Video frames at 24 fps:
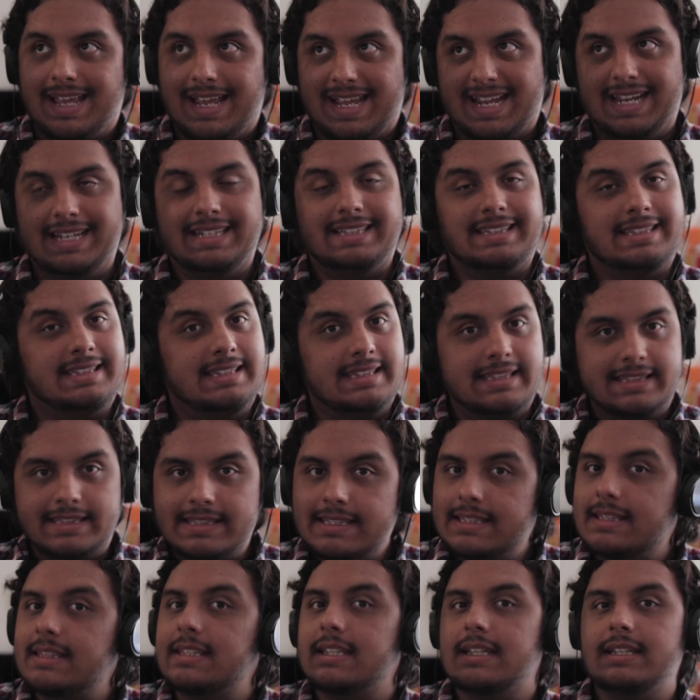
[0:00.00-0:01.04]
I
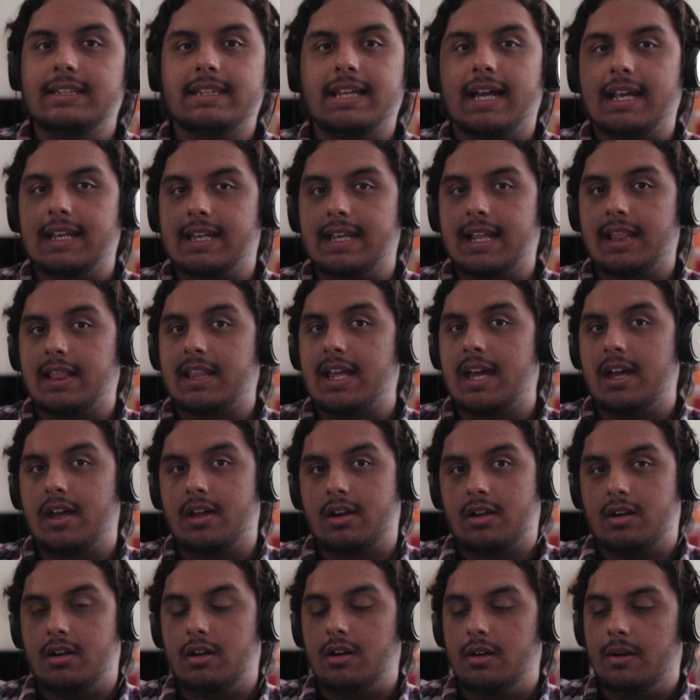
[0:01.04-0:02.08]
did not get that
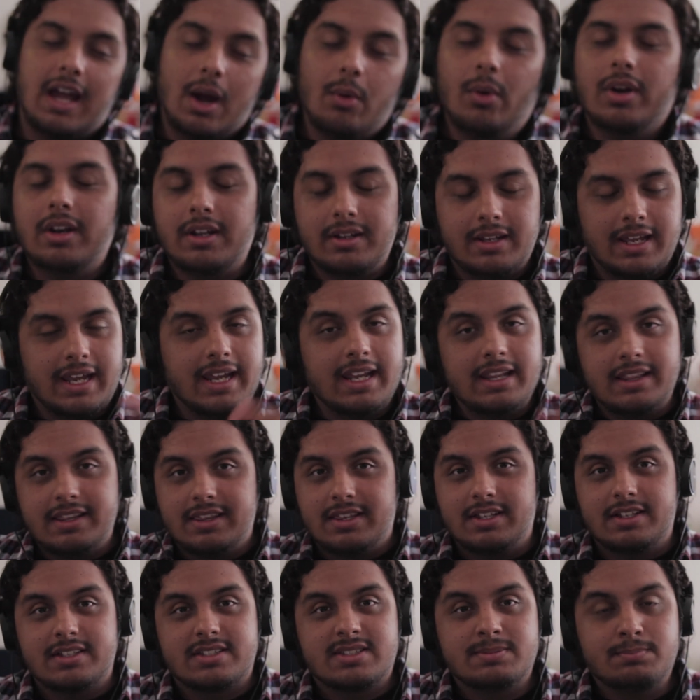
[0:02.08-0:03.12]
at all. I want to end
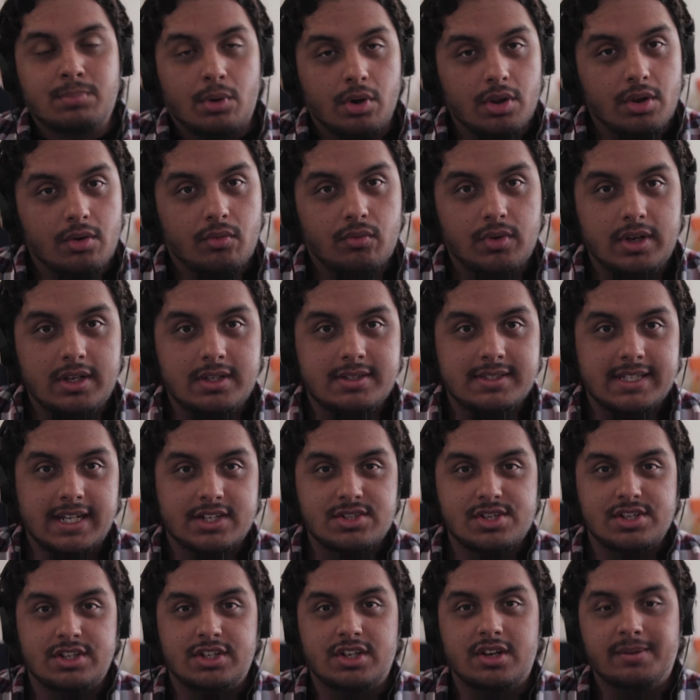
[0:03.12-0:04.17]
the spoiler-free
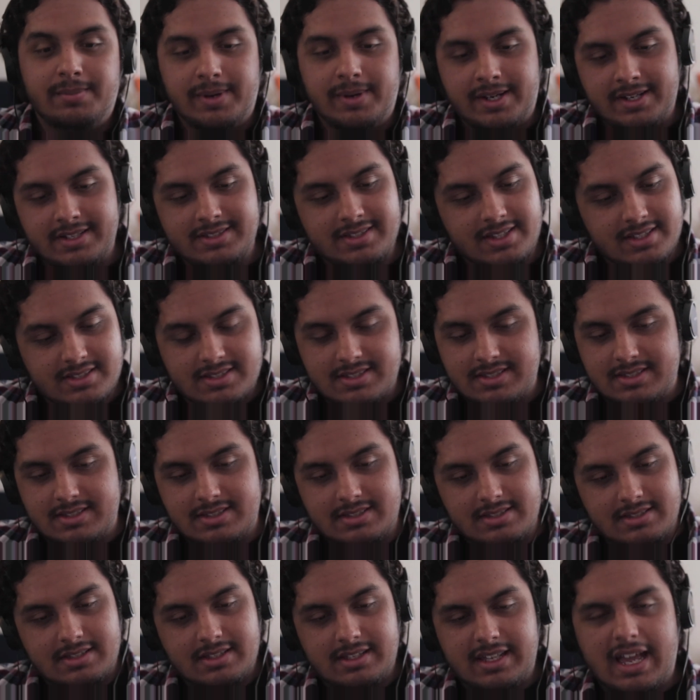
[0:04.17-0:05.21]
section here
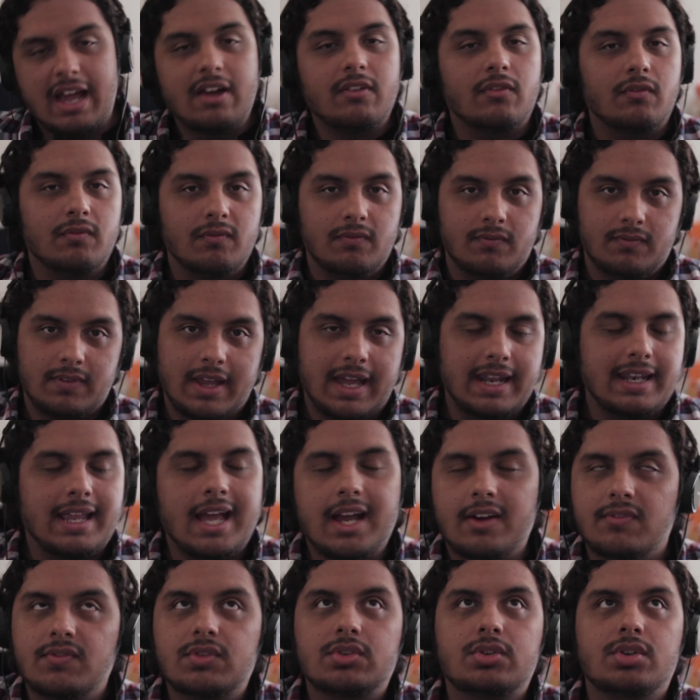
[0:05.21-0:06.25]
because I
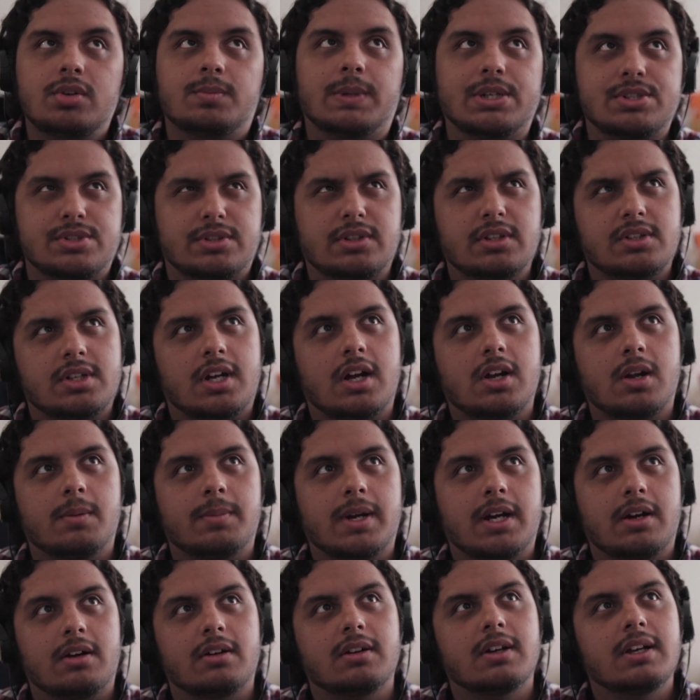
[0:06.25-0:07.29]
have too much to talk
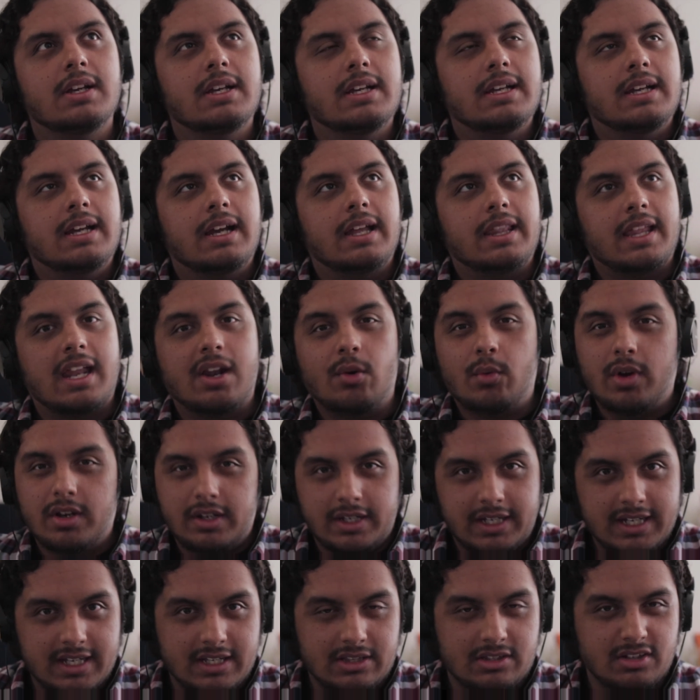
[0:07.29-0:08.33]
about that I want to
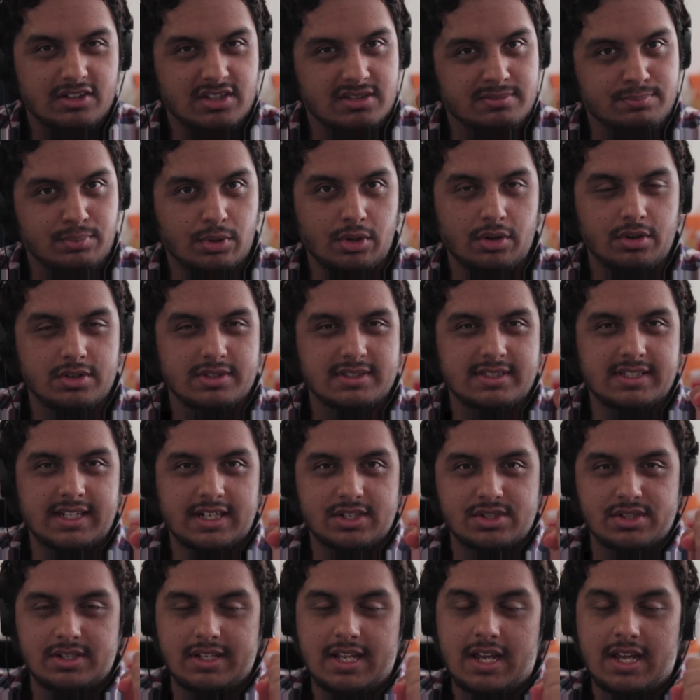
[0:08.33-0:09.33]
get into the spoilers section